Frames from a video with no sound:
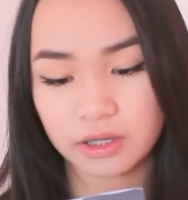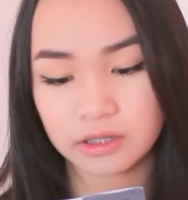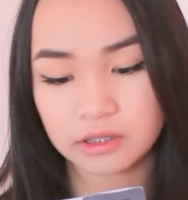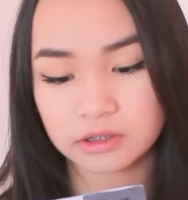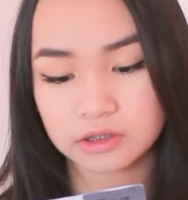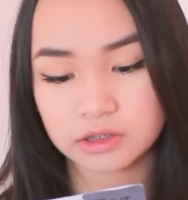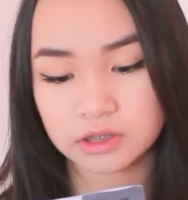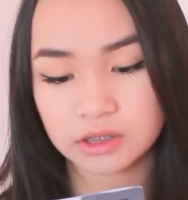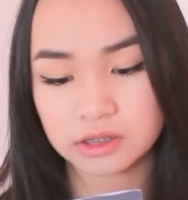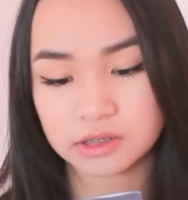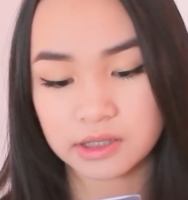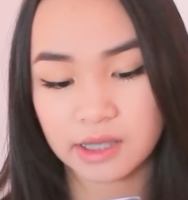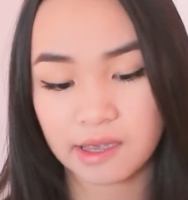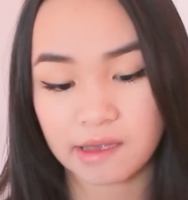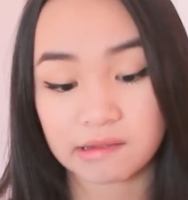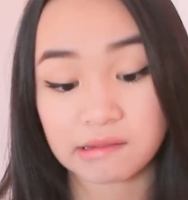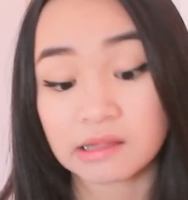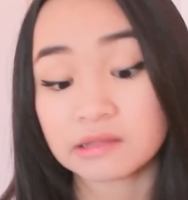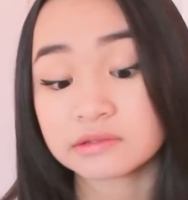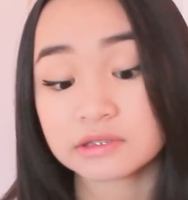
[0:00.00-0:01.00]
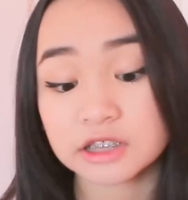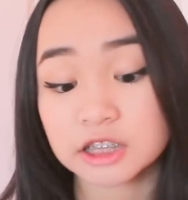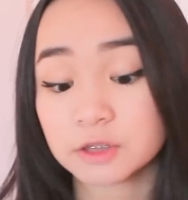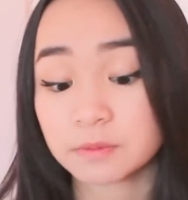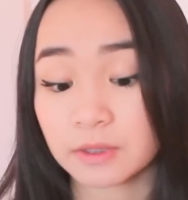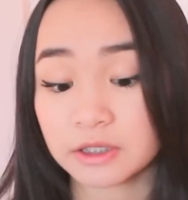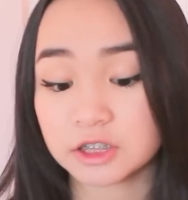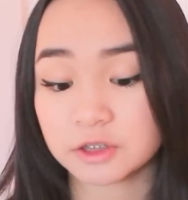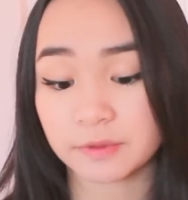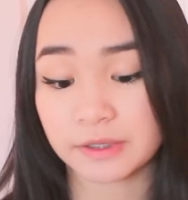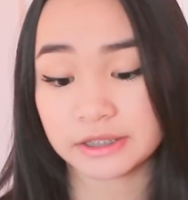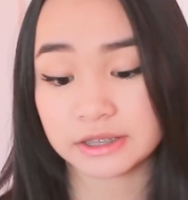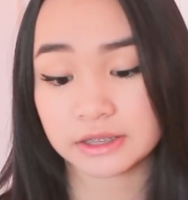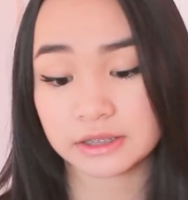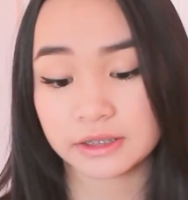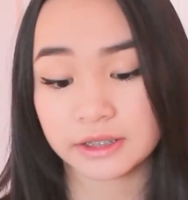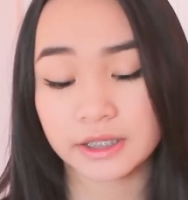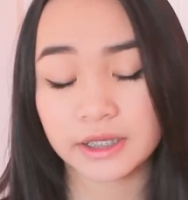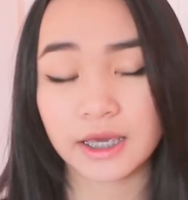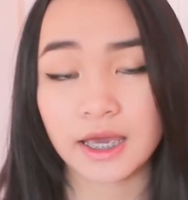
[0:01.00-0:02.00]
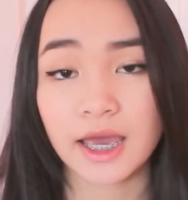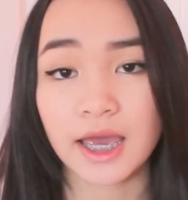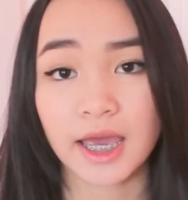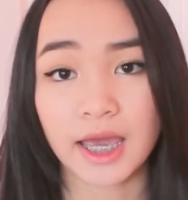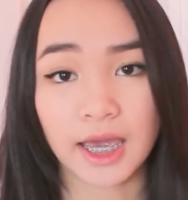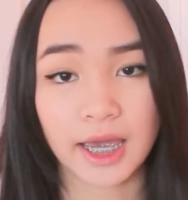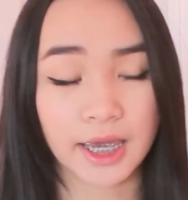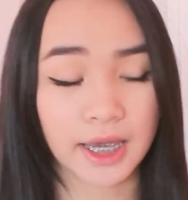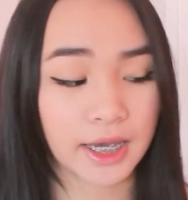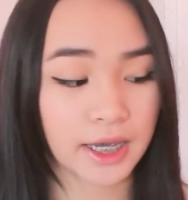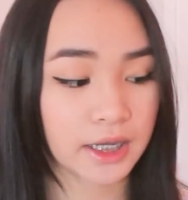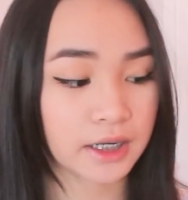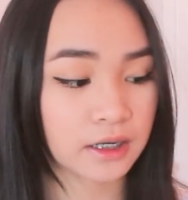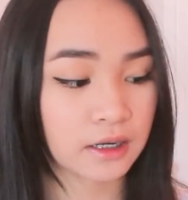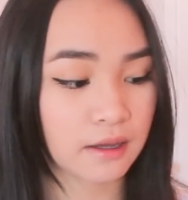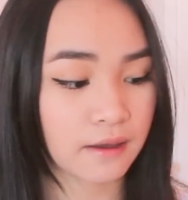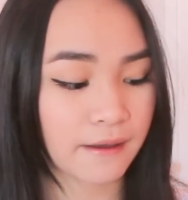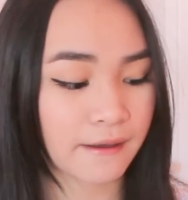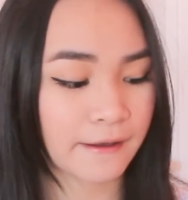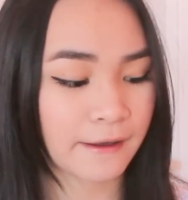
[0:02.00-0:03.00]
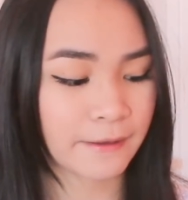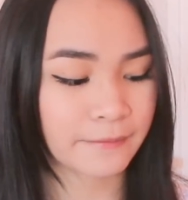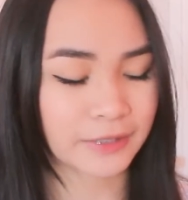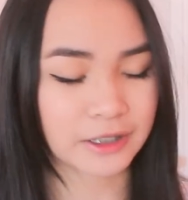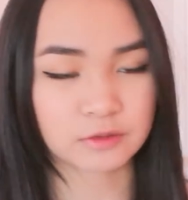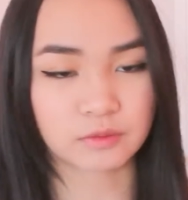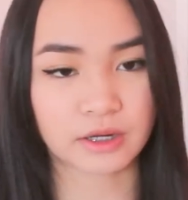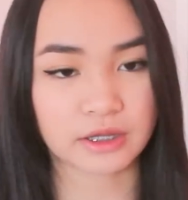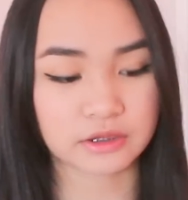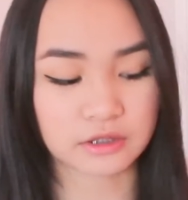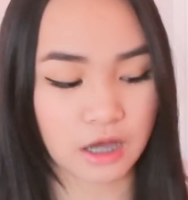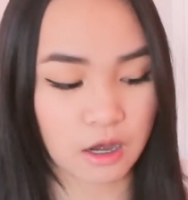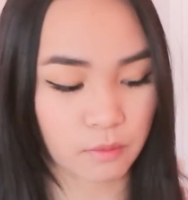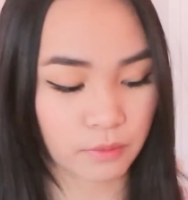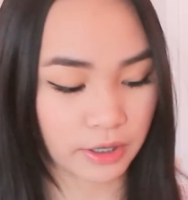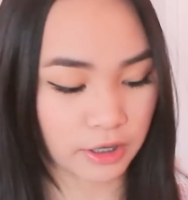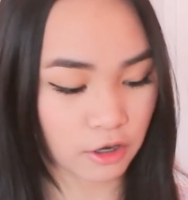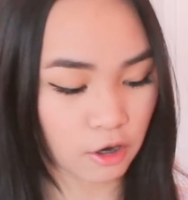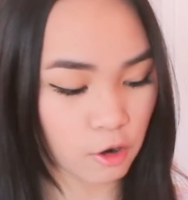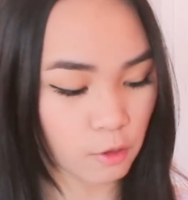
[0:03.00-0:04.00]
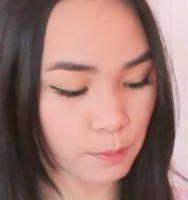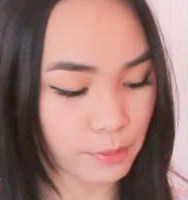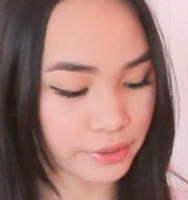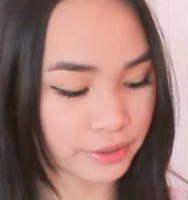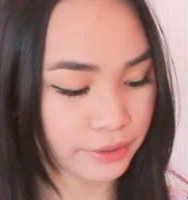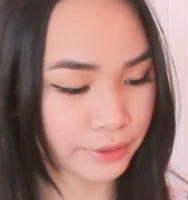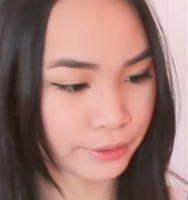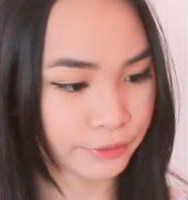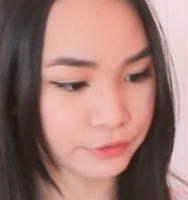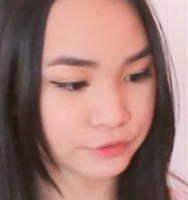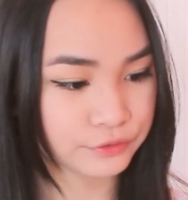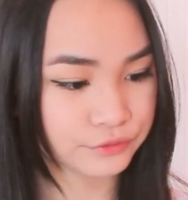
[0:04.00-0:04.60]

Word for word: It is just a cleansing sponge basically, and um, that's what I thought when I opened it.